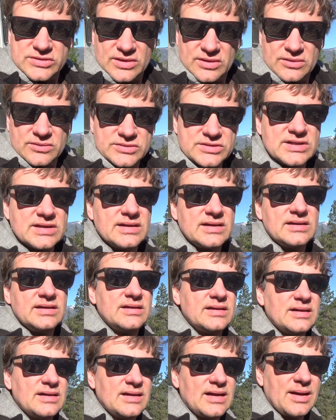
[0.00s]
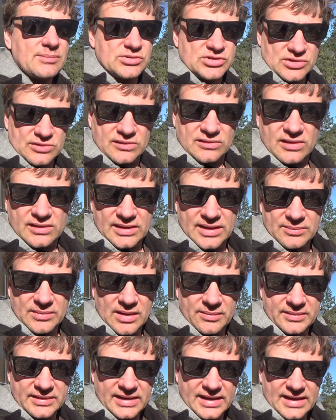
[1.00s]
those. I'm sure they're already at
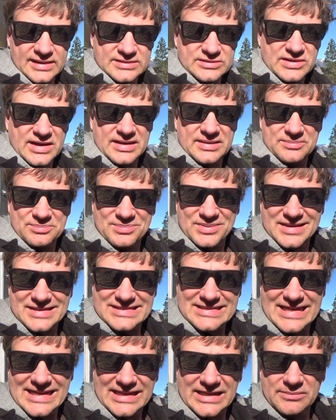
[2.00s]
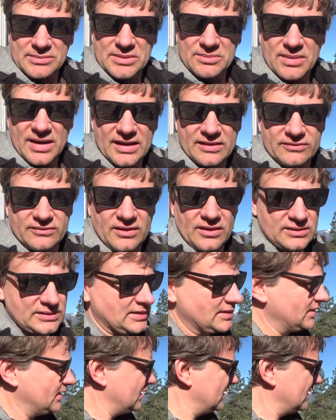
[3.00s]
Mom and Dad's, right? But it's not going to be my fault.